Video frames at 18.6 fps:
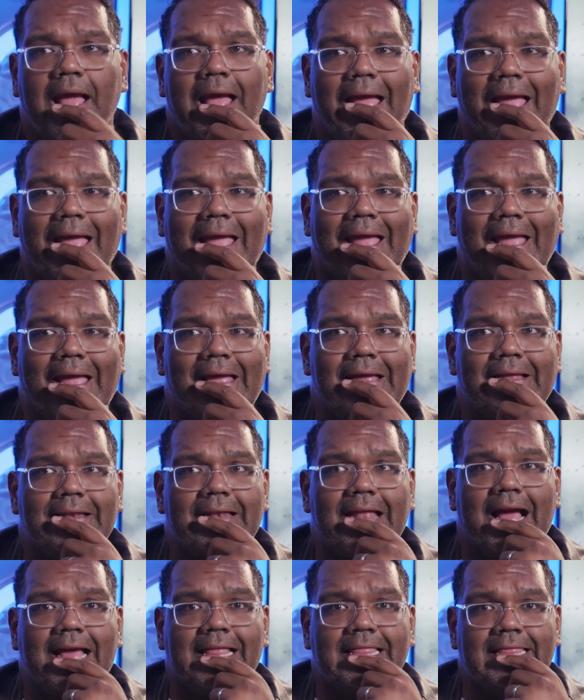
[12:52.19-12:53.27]

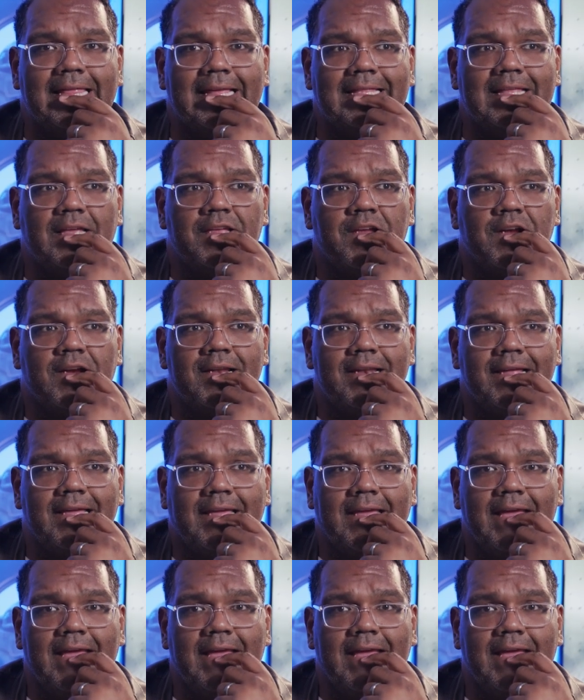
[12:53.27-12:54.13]
And I think that you're going to